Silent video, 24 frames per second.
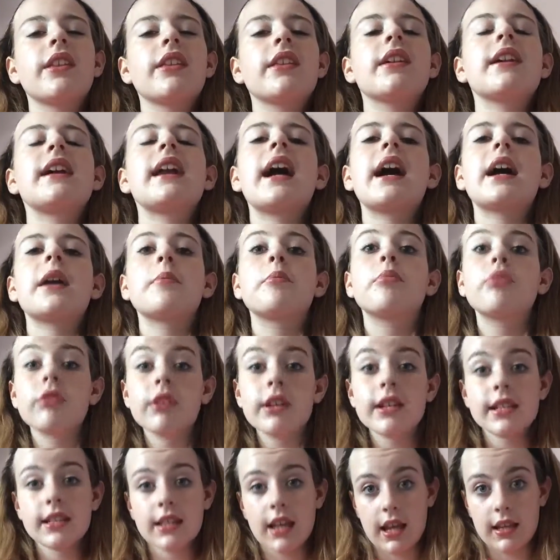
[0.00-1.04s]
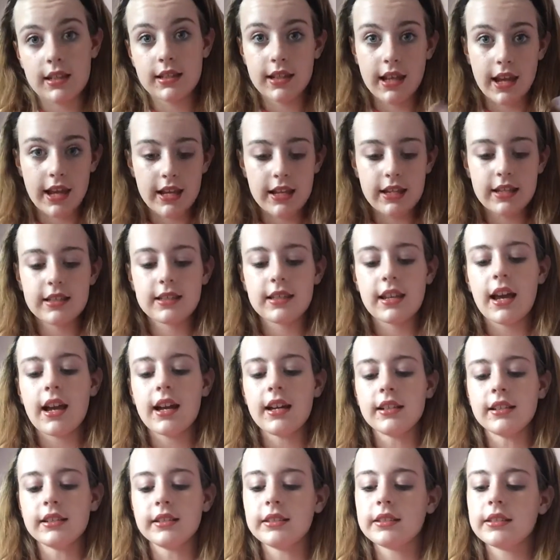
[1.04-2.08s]
They're like princess cakes,
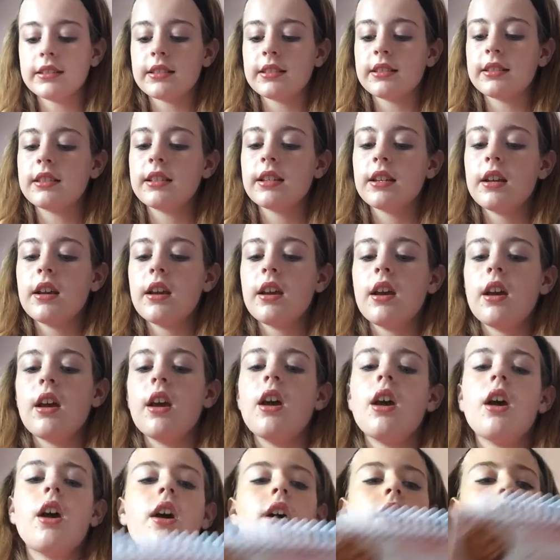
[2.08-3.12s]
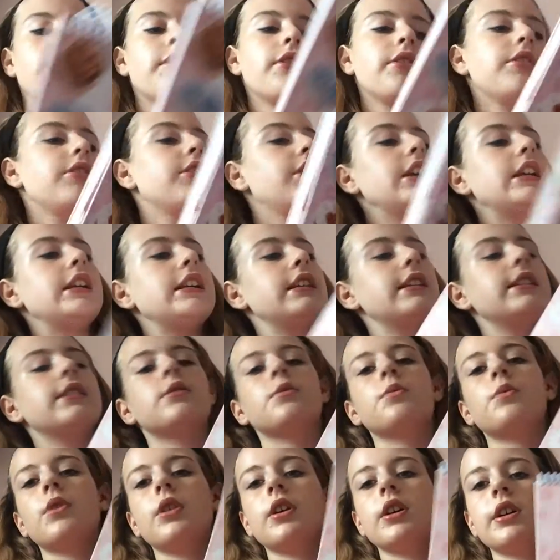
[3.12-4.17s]
and
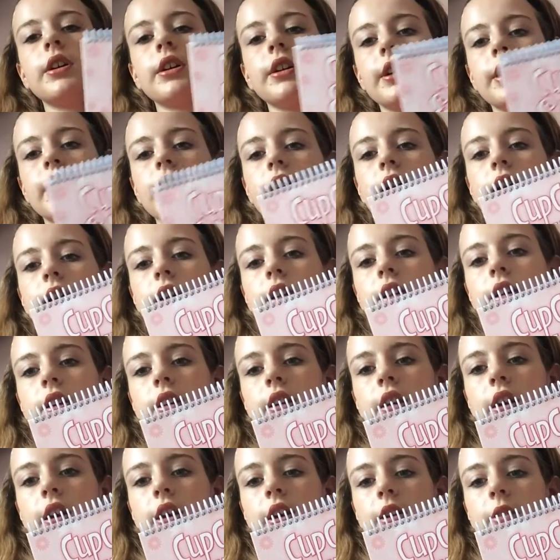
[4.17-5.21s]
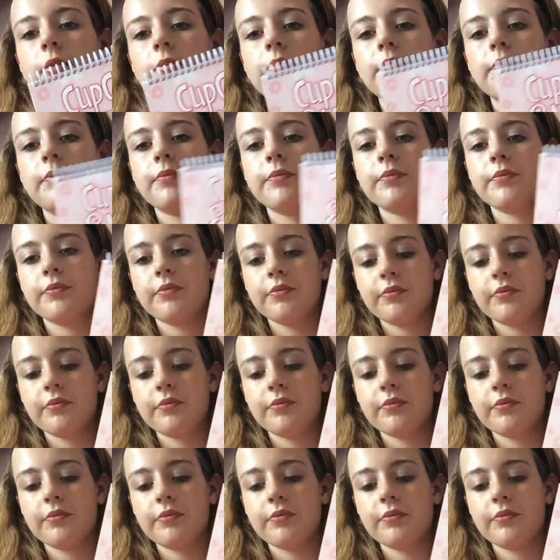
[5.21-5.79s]
these were they